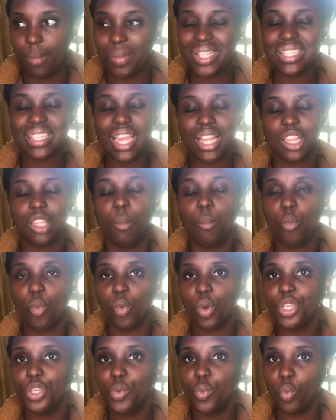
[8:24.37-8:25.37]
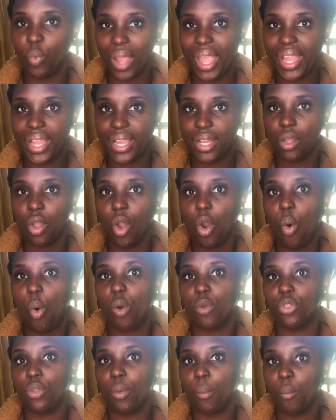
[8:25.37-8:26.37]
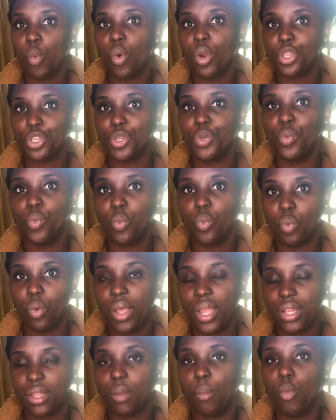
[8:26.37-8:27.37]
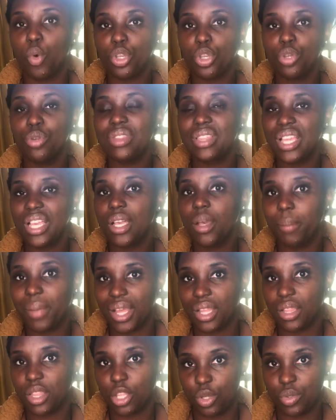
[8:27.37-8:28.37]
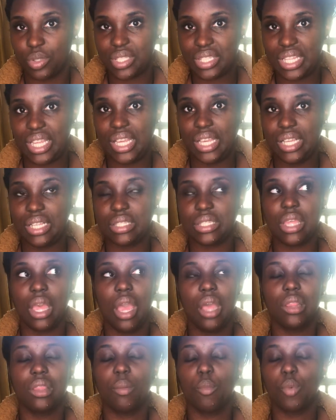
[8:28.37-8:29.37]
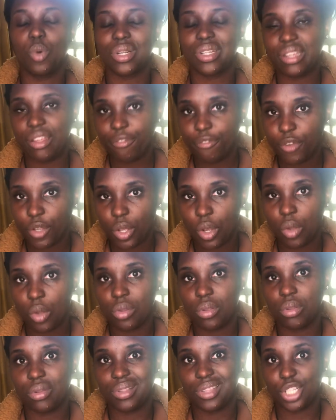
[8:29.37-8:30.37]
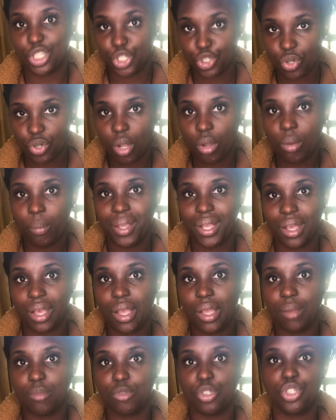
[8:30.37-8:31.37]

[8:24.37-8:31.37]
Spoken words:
It's like the more you wait or the more you want, the more you think about those things, the more difficult the struggle becomes.